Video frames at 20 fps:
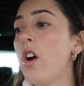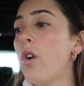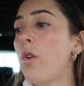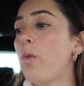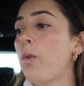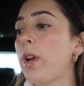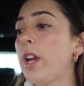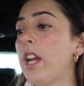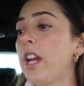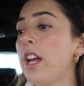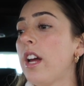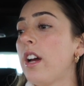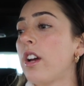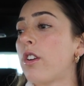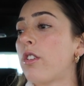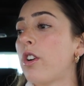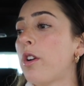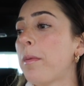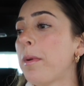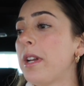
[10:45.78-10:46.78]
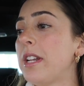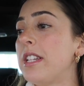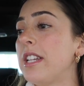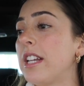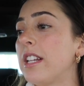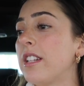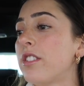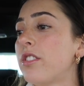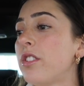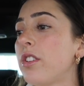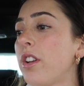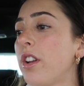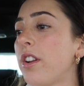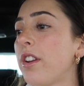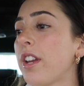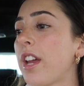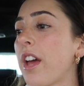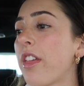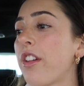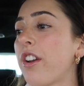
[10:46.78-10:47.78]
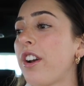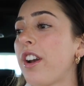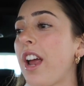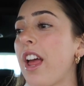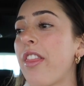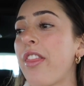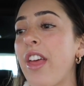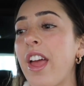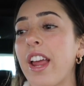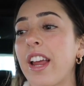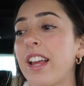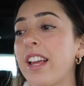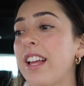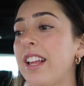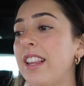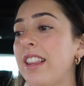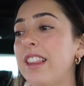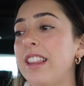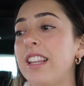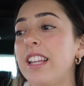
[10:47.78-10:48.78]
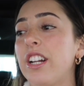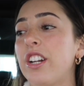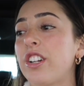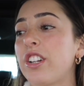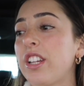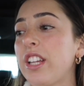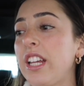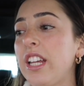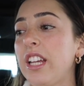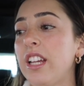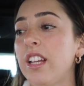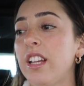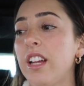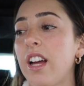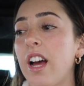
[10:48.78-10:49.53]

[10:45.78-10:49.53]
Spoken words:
We grew up at a dance studio together and like literally,